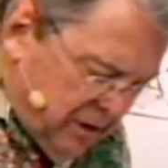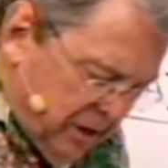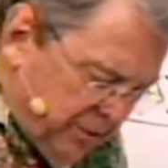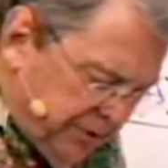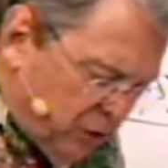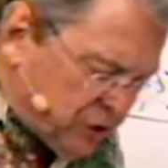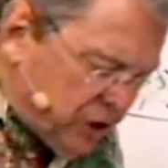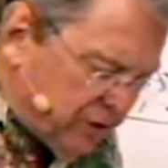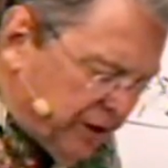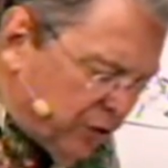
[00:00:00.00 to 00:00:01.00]
Help those
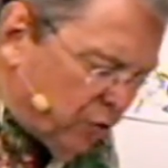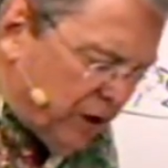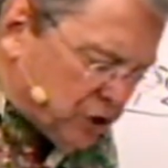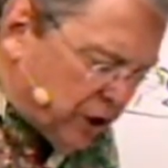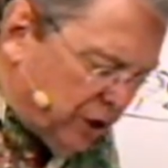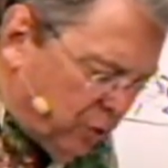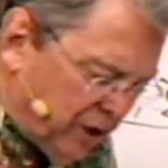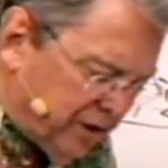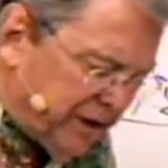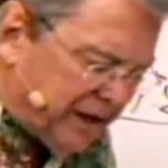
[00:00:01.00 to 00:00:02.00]
here that are wrestling with
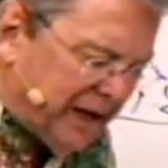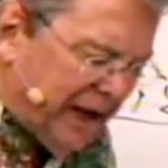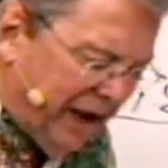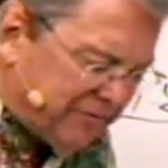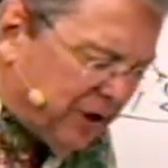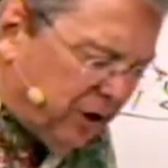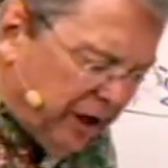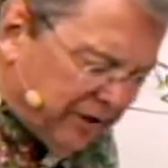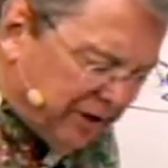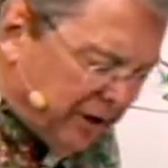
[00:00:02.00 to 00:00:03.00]
it, that they have to
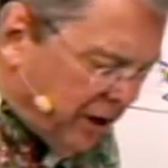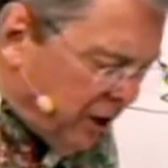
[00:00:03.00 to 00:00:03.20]
live it.